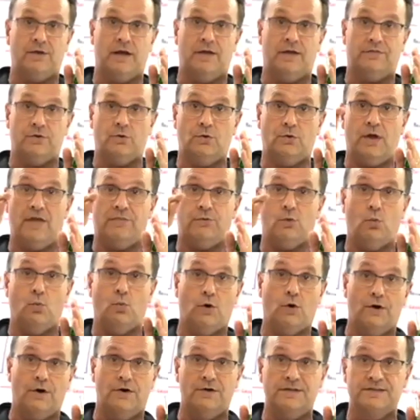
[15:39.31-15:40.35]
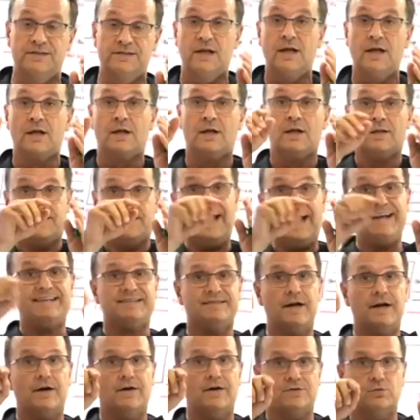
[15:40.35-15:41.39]
at, the, at the words that's
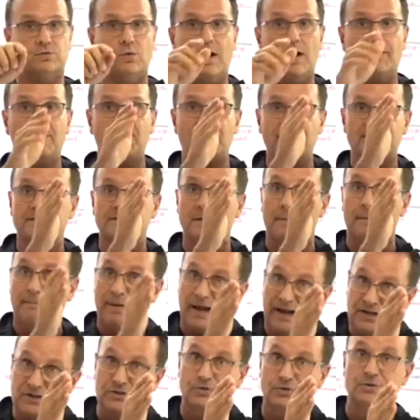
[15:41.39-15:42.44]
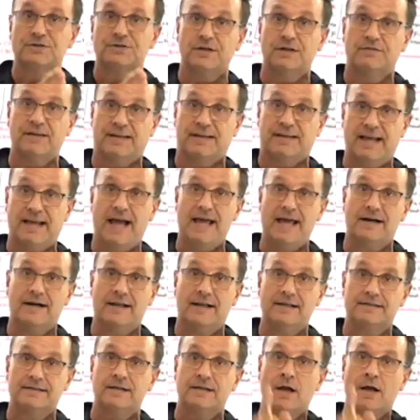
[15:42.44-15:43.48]
there as well, but it's the pictures of the
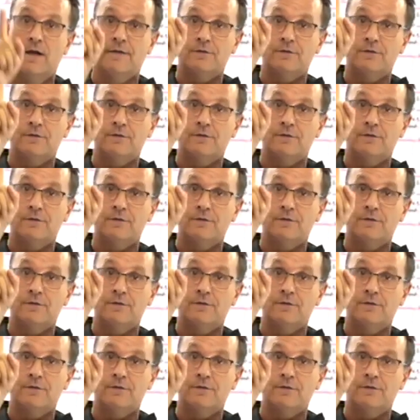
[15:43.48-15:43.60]
candidates.